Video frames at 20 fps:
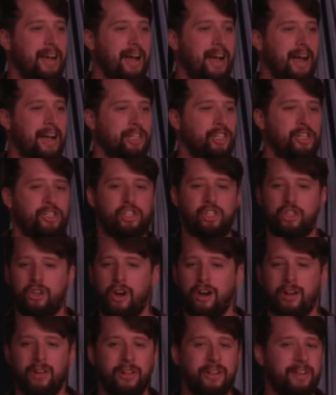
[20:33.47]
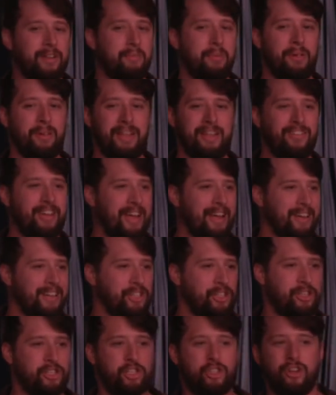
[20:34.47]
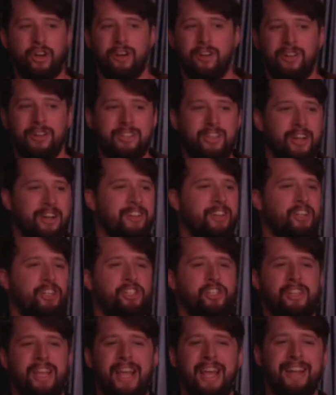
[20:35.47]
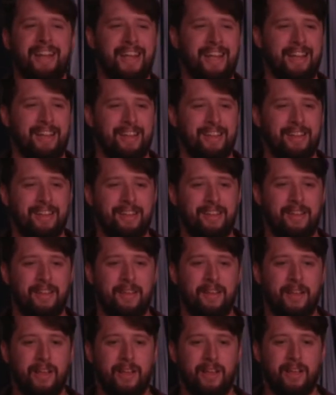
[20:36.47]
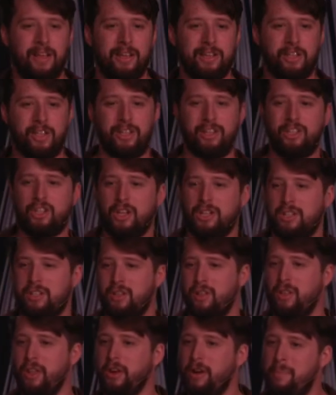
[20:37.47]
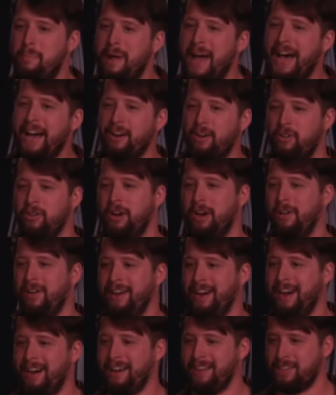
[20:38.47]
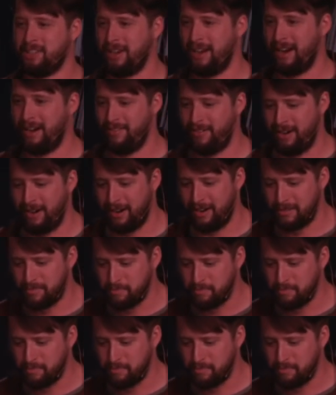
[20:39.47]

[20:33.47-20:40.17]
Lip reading: She's struggling to believe it. She's struggling to understand it. There's this little battle going on inside of her.